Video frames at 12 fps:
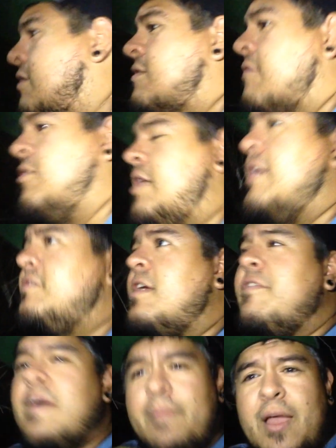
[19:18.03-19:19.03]
this everyday
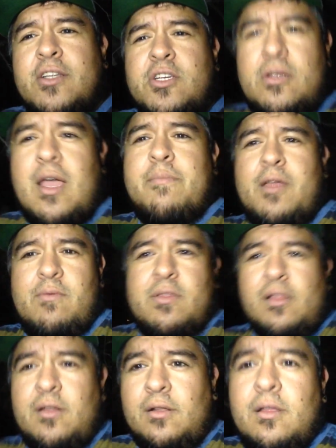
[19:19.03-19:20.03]
stuff. I might chime in with
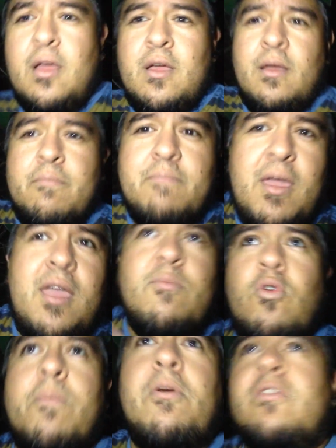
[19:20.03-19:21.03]
a little me
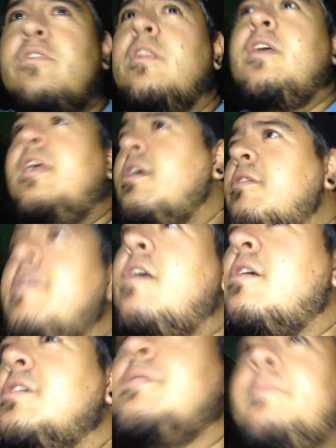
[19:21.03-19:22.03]
more personally here and there
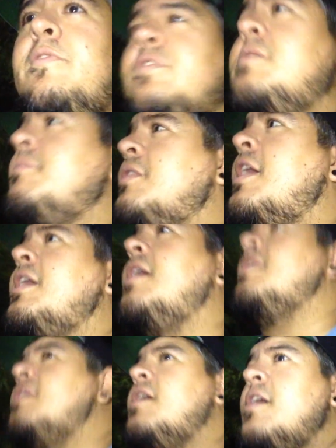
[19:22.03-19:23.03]
because some of you seem to like
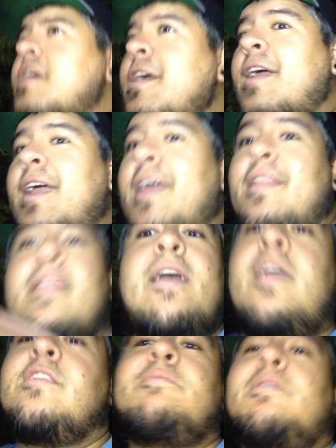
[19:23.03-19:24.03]
it, and
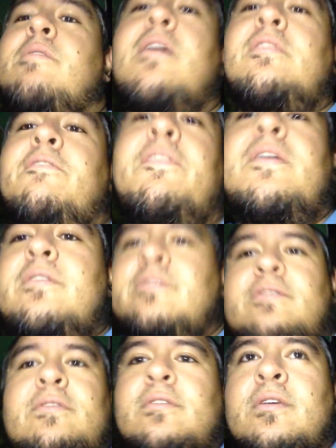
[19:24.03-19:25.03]
that gets me right in the
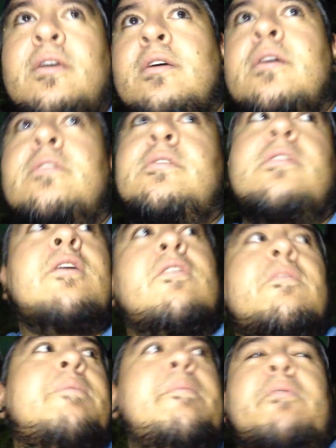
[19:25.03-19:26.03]
feels to know
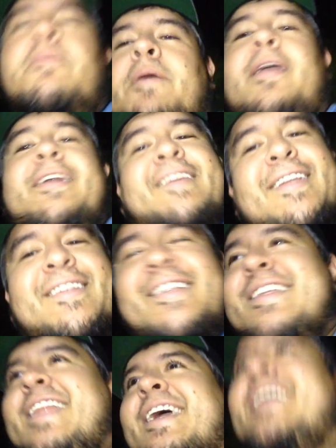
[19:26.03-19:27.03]
that people are paying
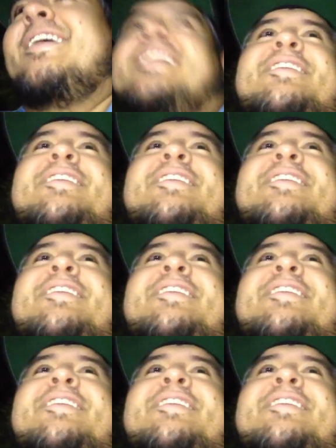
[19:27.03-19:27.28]
attention and like it.